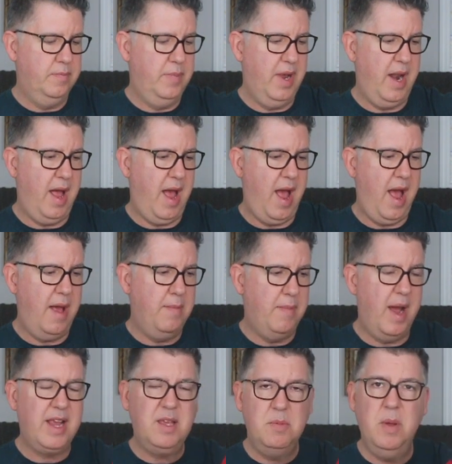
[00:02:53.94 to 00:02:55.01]
But
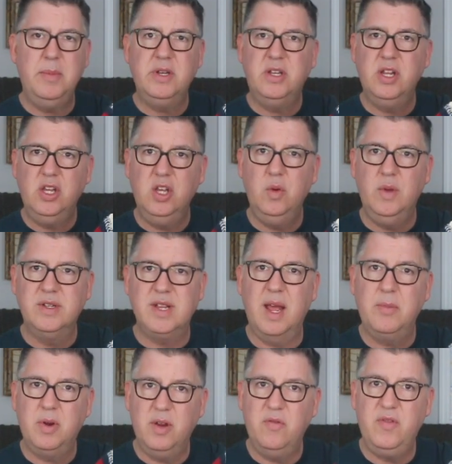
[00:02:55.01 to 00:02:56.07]
my commitment to you is I'm going to